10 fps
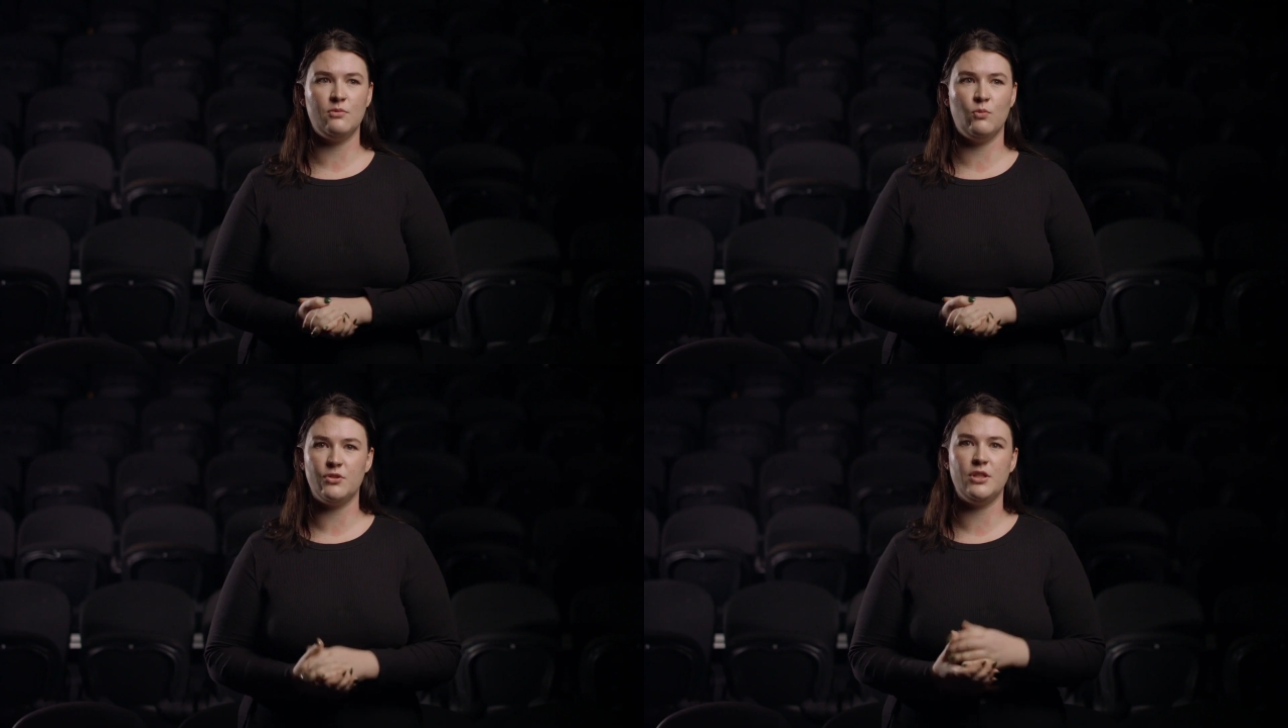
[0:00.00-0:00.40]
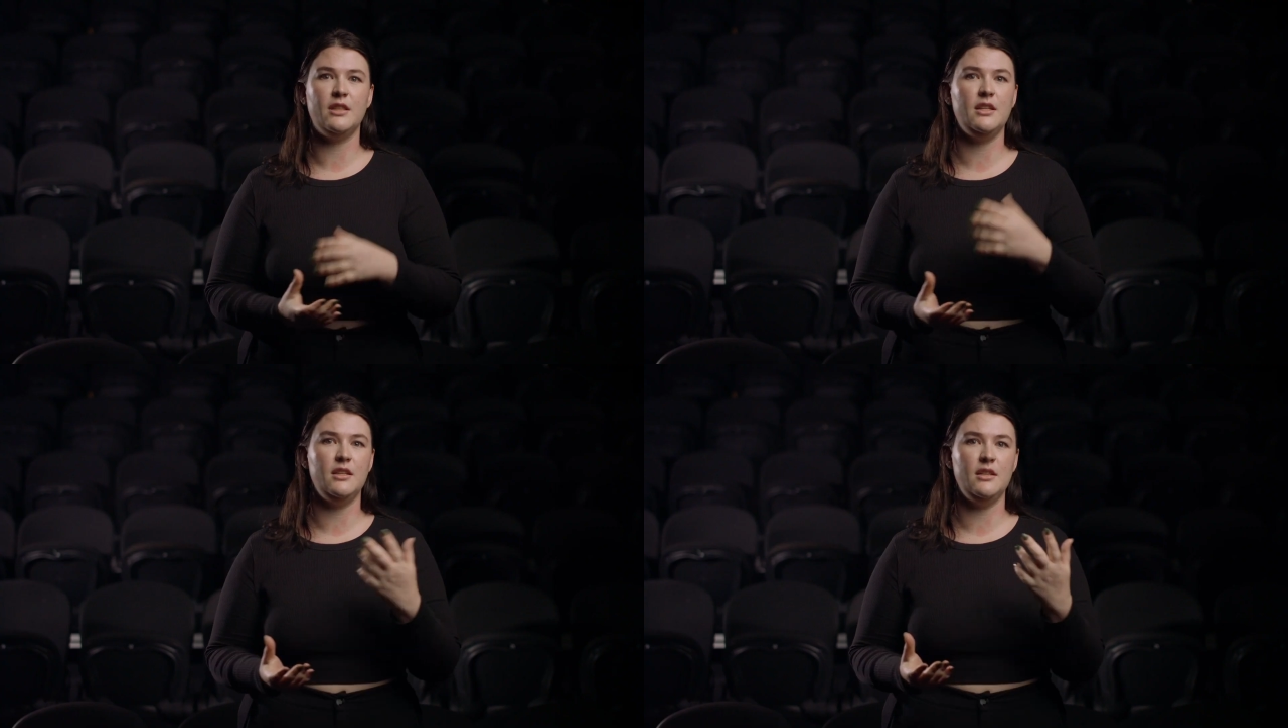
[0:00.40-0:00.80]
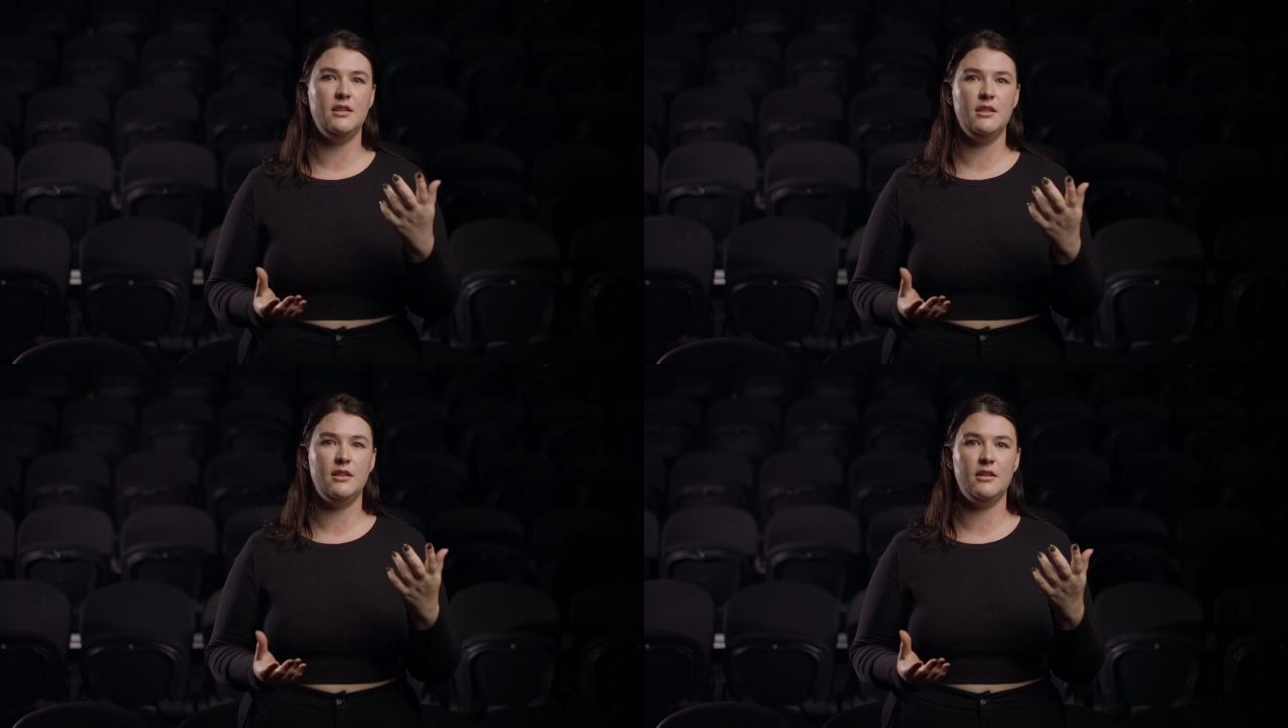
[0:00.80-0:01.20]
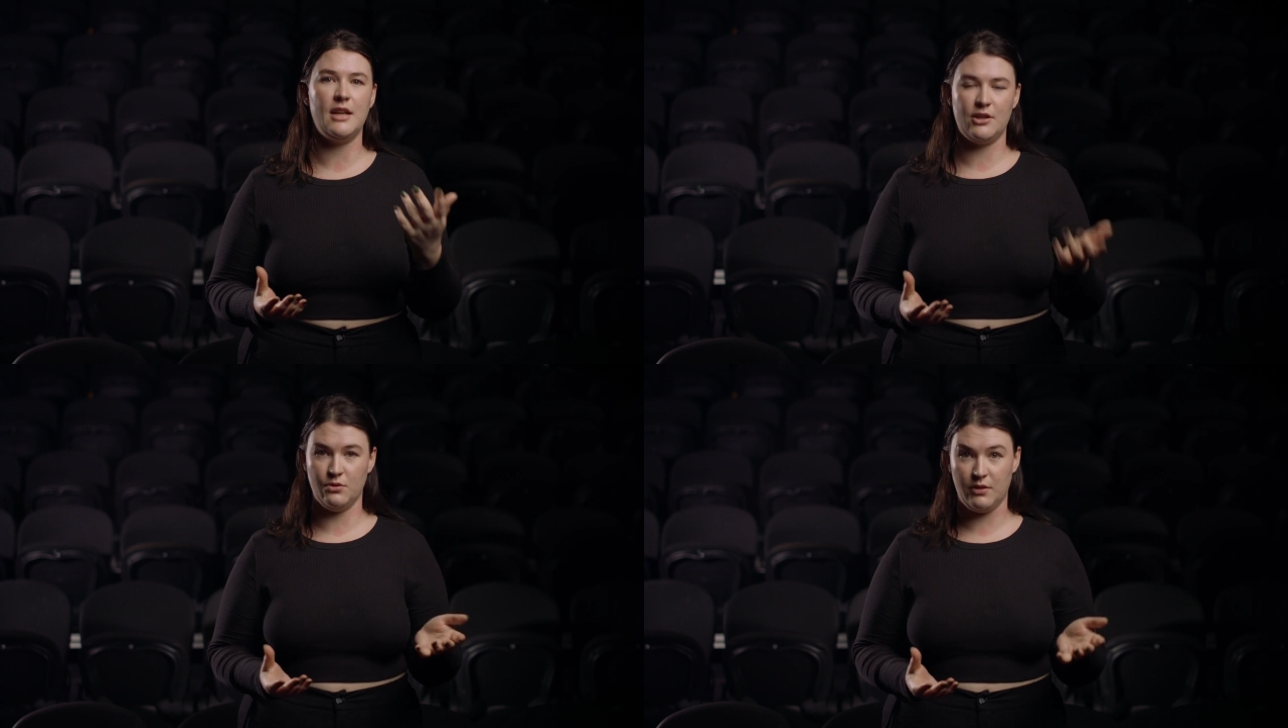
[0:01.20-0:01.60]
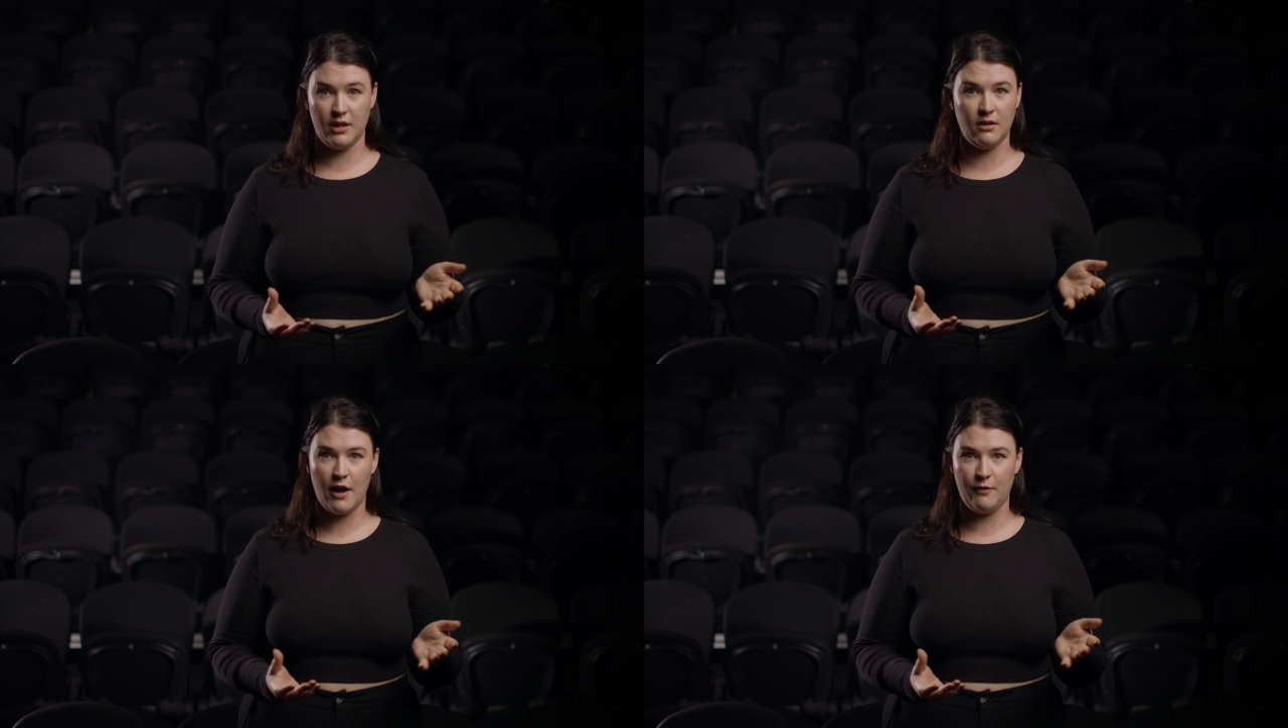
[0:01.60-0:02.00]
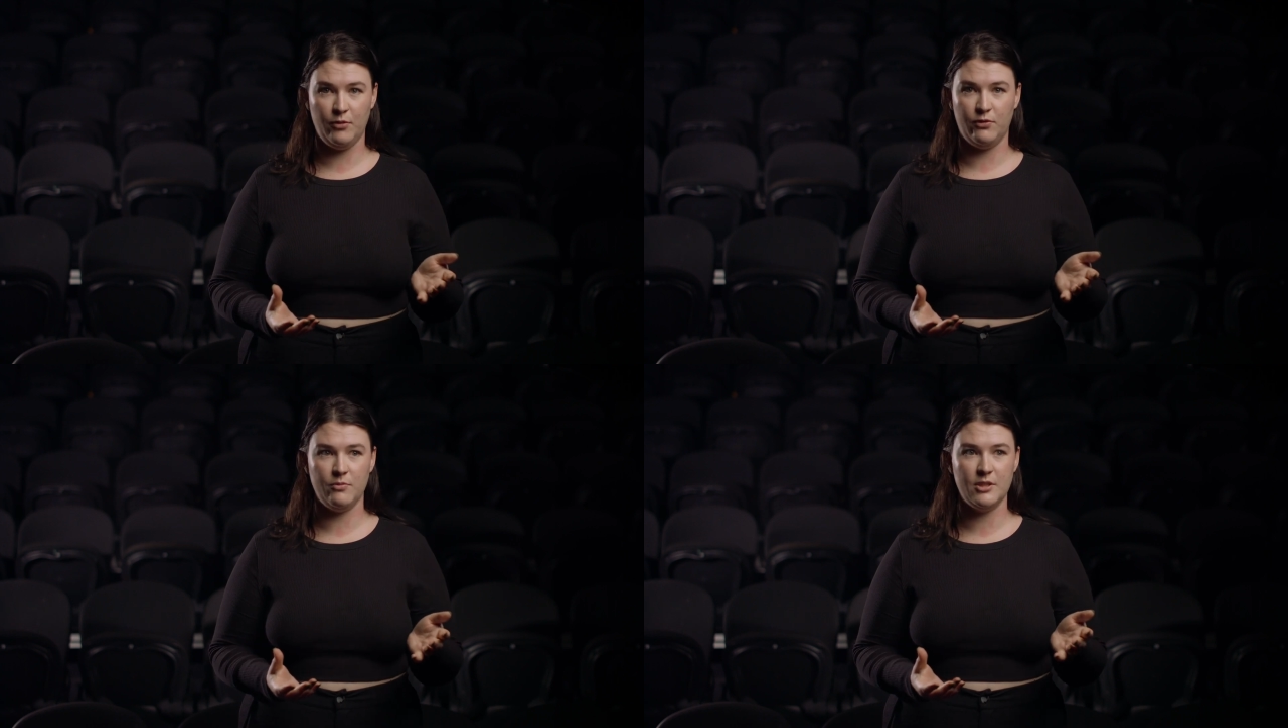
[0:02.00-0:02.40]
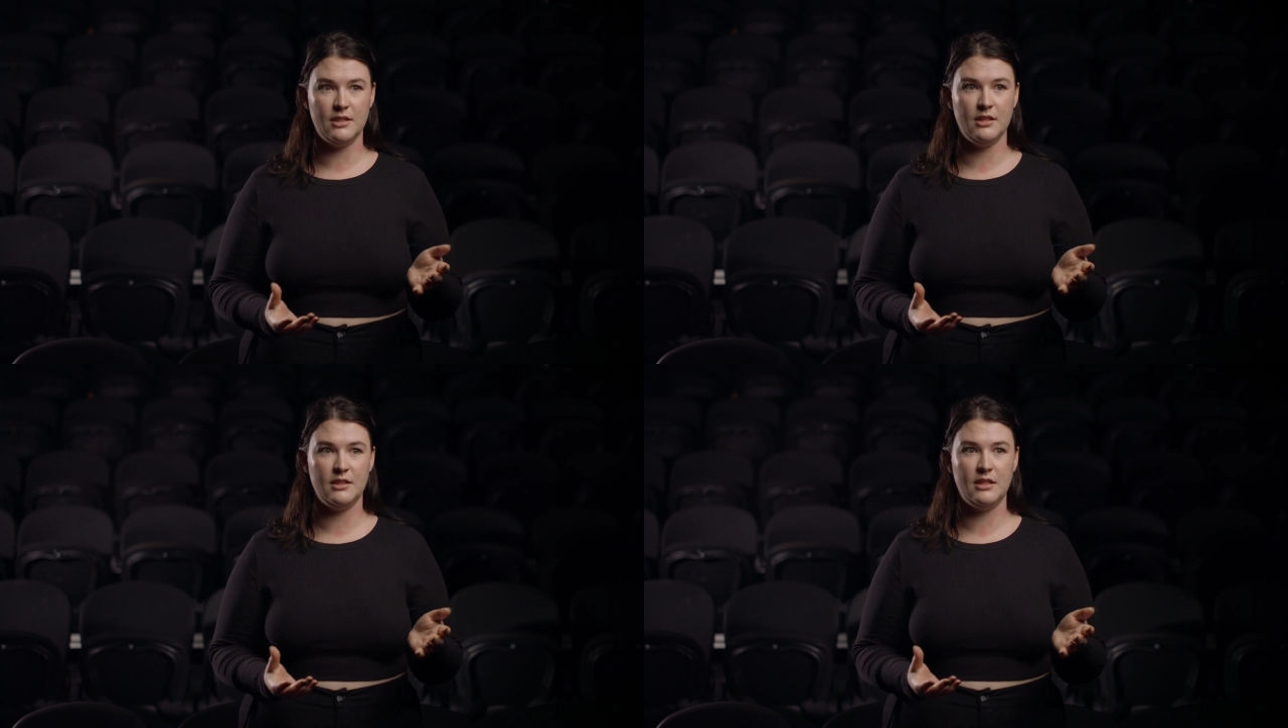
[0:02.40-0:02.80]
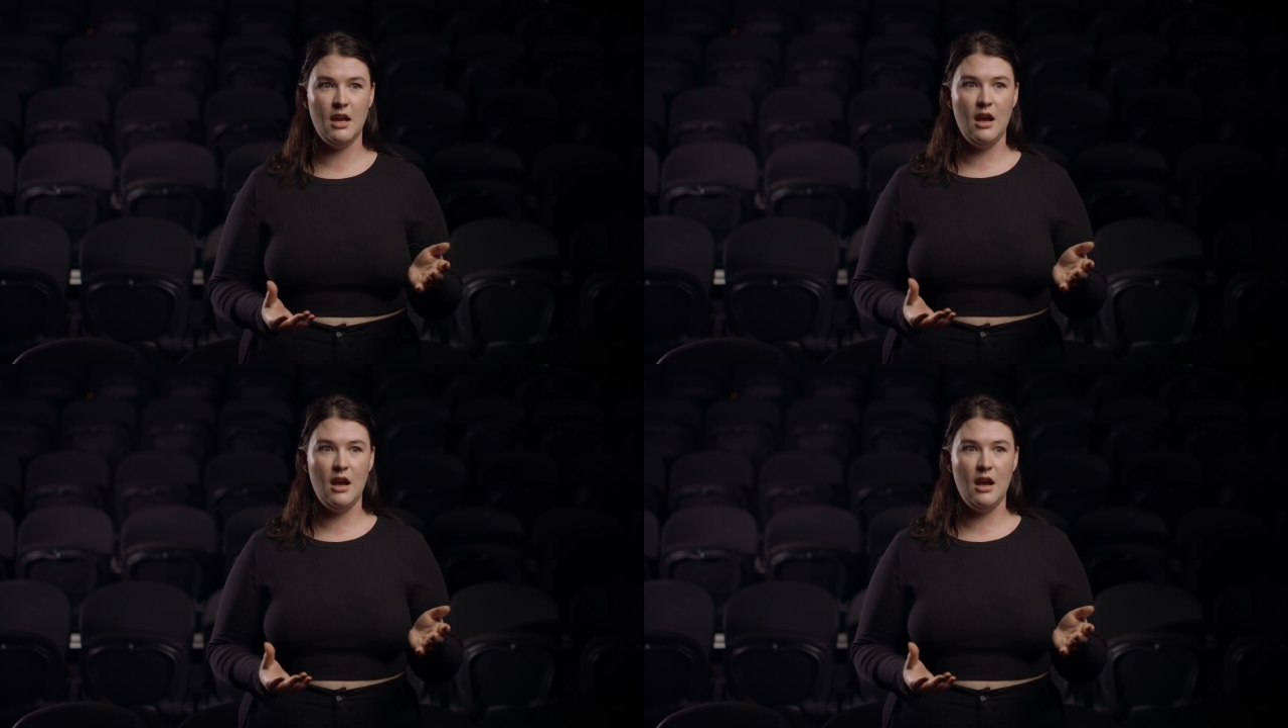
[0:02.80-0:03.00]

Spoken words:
watching the National Theatre Live performances,